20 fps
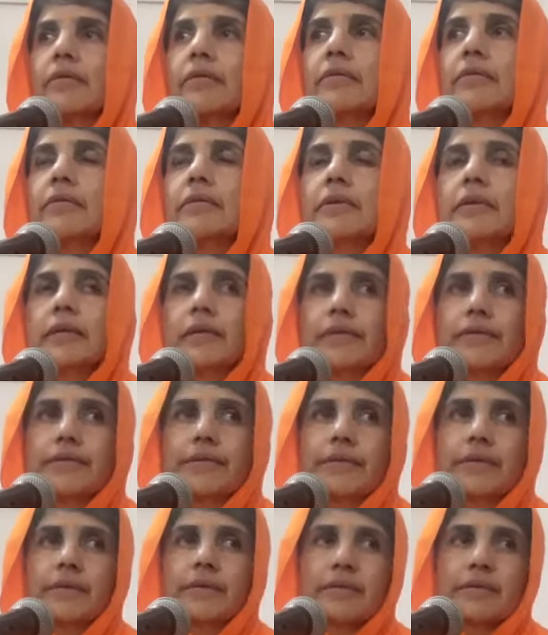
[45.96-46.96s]
Two
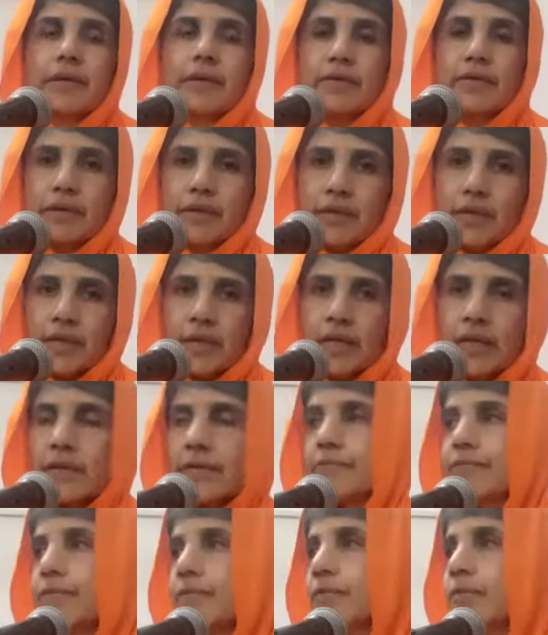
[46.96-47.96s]
things. It is sounding like
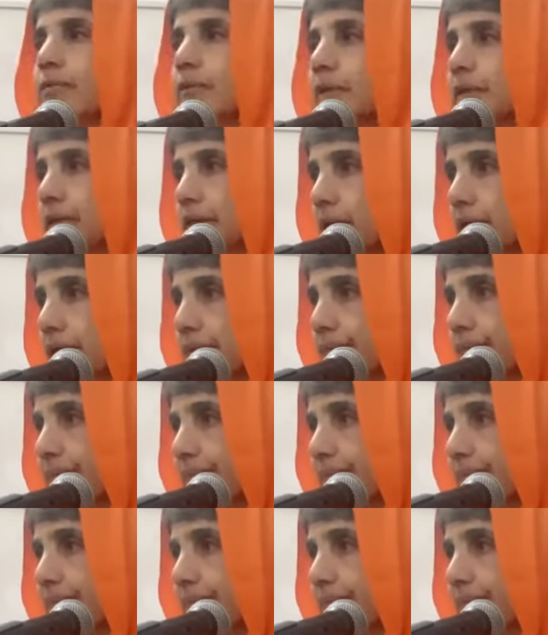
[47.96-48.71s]
a funeral.